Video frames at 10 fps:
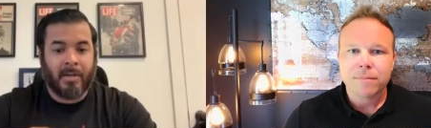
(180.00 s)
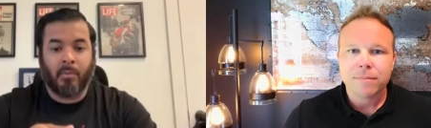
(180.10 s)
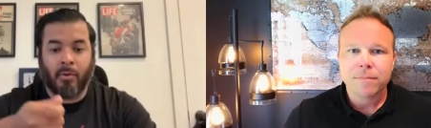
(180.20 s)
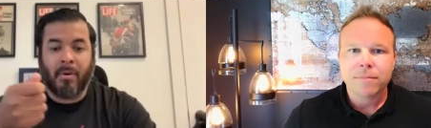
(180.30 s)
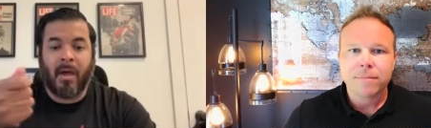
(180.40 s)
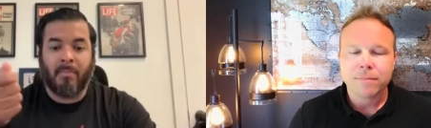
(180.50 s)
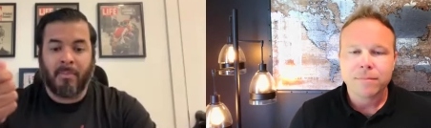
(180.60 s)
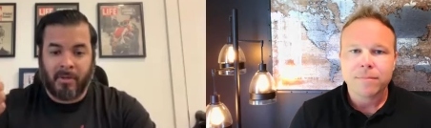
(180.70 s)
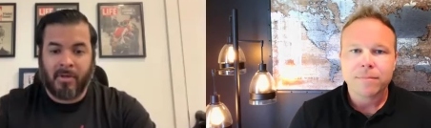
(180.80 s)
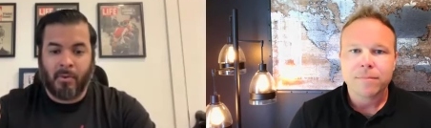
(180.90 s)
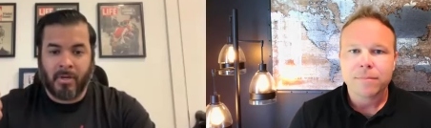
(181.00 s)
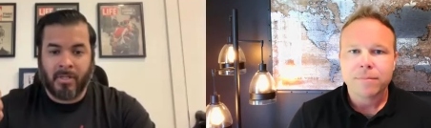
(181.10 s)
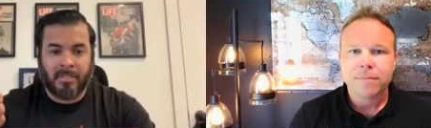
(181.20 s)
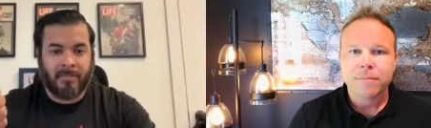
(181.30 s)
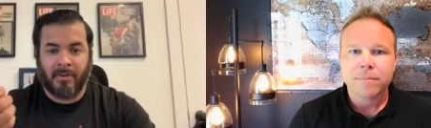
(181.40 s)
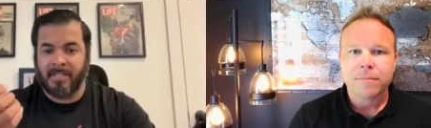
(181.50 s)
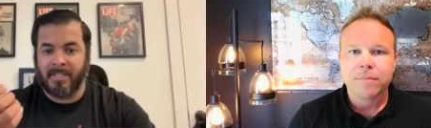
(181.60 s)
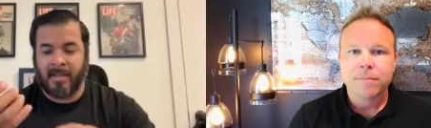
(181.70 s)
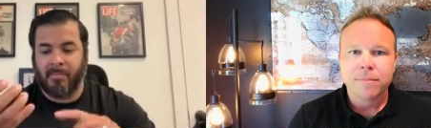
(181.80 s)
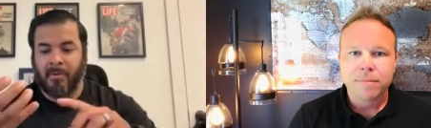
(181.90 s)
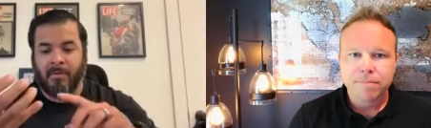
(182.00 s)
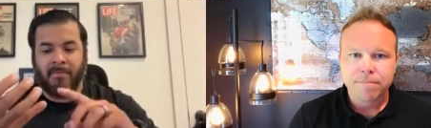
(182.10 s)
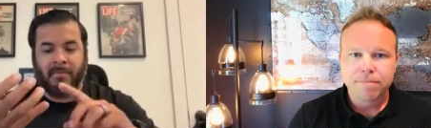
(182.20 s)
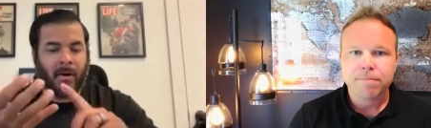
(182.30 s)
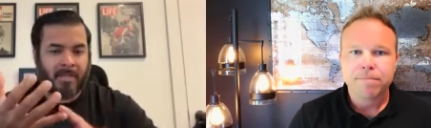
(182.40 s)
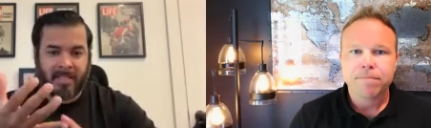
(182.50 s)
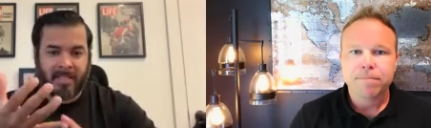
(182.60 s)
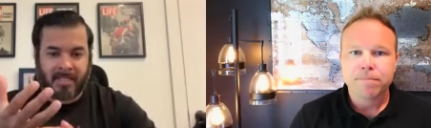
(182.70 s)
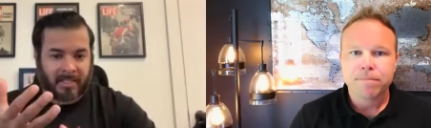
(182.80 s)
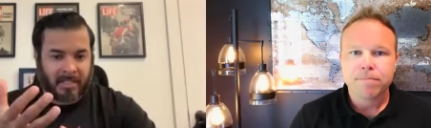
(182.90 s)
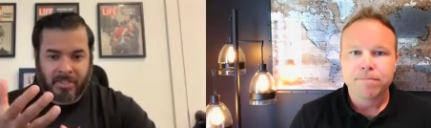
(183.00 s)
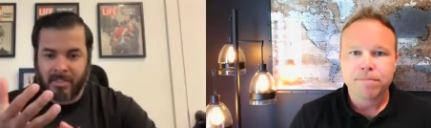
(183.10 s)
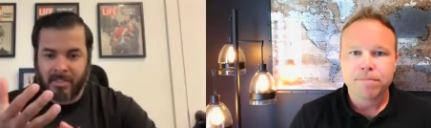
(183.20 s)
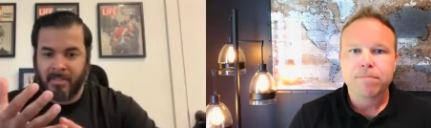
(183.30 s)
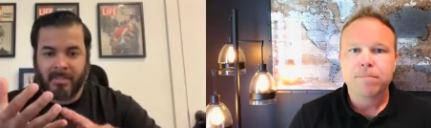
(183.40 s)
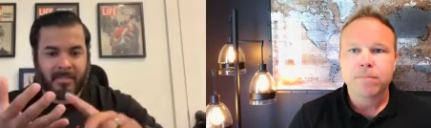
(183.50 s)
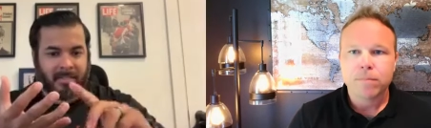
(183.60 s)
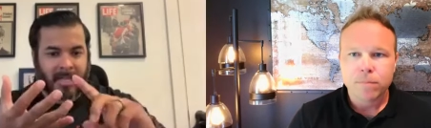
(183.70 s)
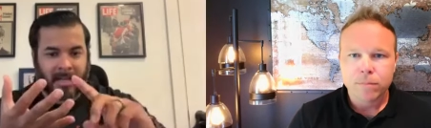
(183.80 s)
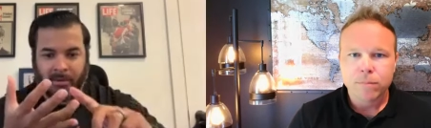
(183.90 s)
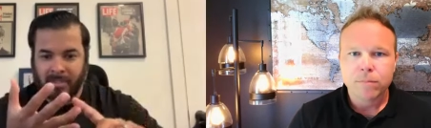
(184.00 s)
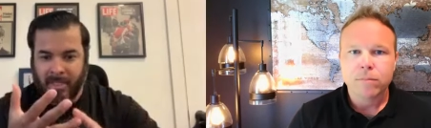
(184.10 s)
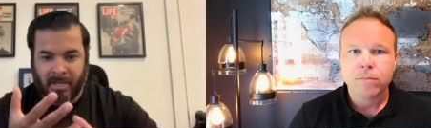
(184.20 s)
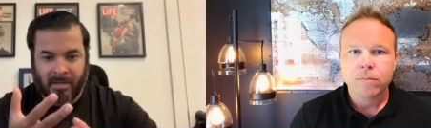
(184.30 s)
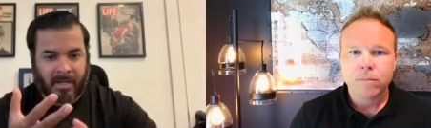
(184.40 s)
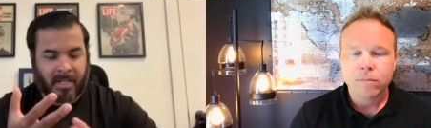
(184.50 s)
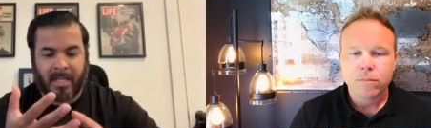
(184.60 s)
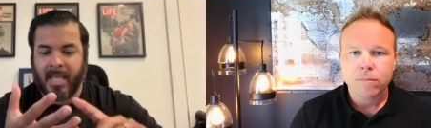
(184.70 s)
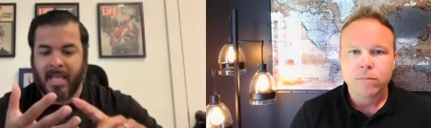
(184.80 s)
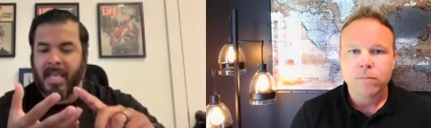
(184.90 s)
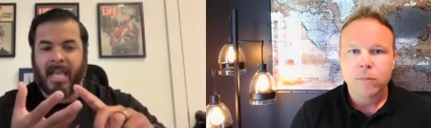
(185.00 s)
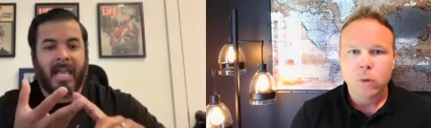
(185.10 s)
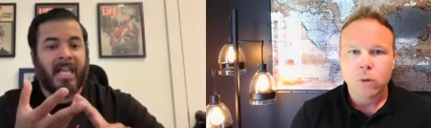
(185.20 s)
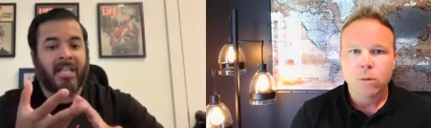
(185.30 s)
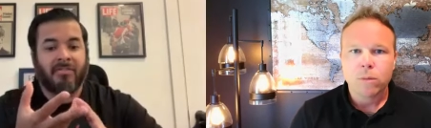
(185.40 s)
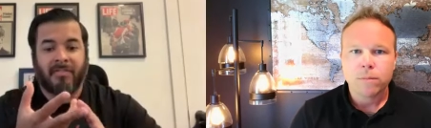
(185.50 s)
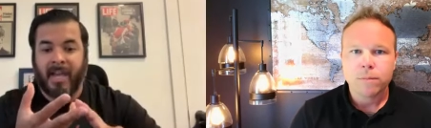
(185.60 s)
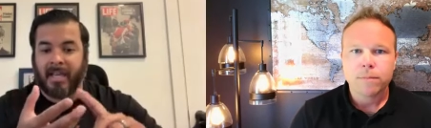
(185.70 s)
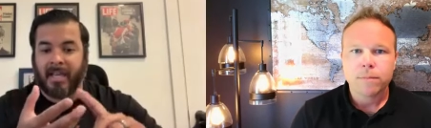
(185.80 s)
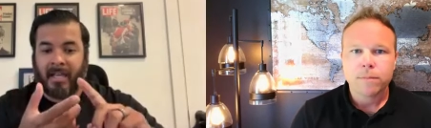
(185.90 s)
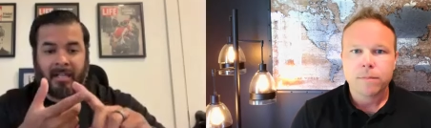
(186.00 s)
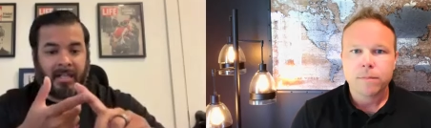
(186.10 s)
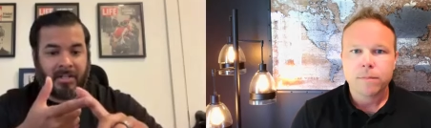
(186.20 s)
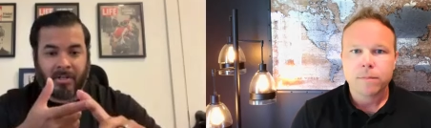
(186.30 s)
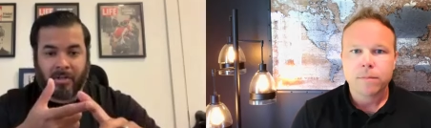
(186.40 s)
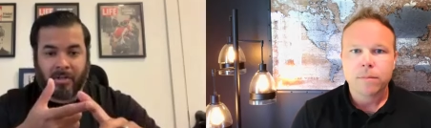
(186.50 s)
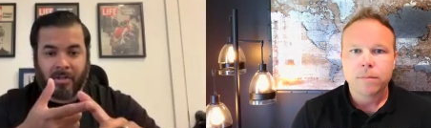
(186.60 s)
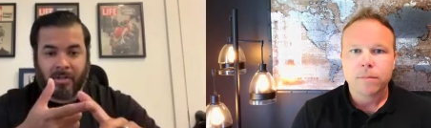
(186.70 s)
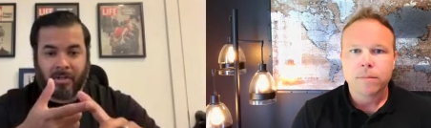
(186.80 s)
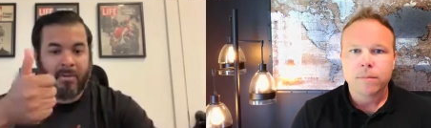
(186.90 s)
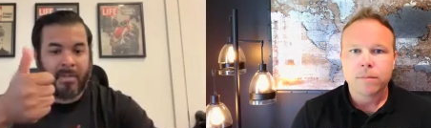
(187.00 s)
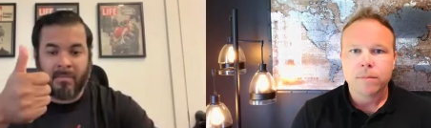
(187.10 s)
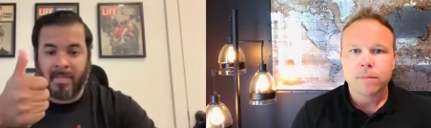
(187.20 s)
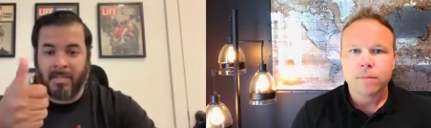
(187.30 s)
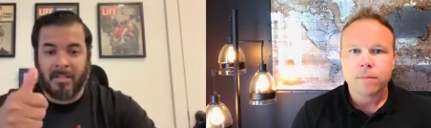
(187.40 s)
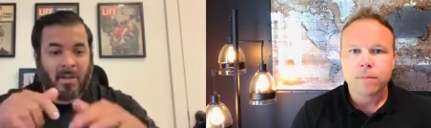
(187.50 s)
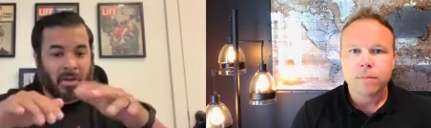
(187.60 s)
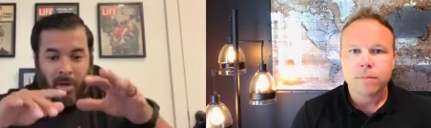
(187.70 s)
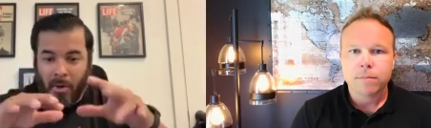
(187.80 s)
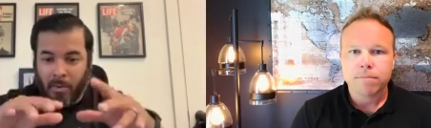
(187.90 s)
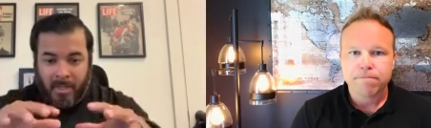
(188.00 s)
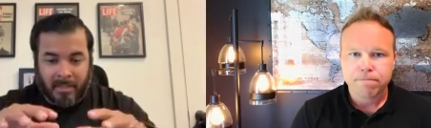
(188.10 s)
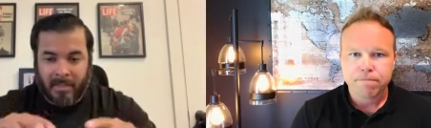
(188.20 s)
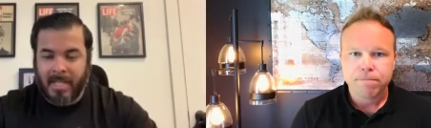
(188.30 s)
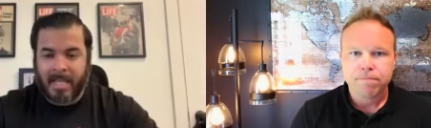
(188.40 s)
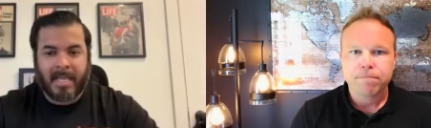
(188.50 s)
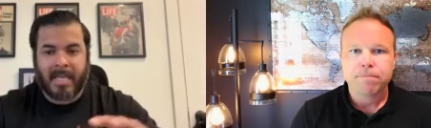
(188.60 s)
Speaker 1: in a real popular course, for example, pharmacy technician, cybersecurity, HVAC, electrical, plumbing, coding,